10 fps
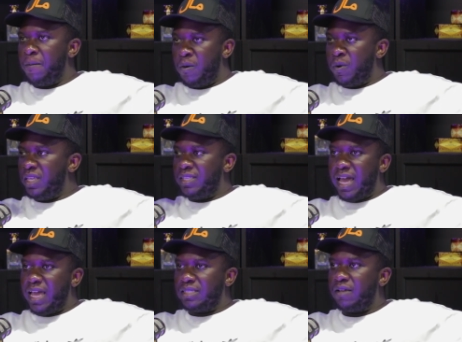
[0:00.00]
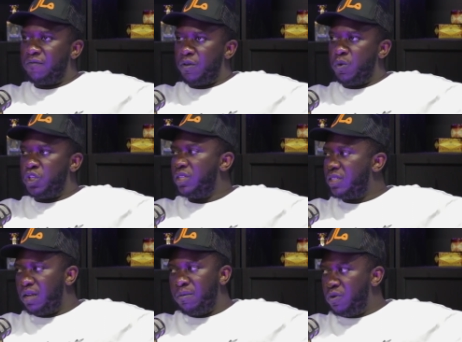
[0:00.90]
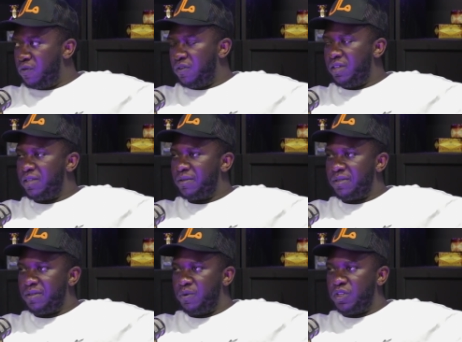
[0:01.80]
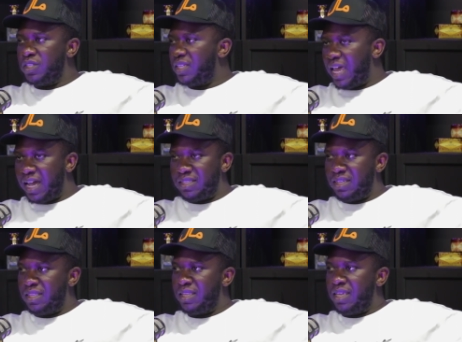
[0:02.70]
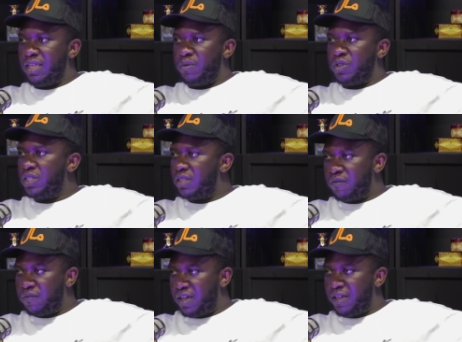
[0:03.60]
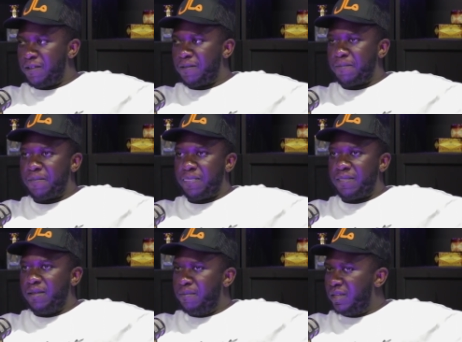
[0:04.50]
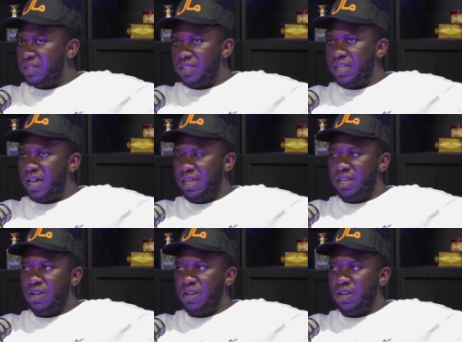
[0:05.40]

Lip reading: But when he's getting something which isn't a movie, which isn't acting, which isn't fake, man's just out here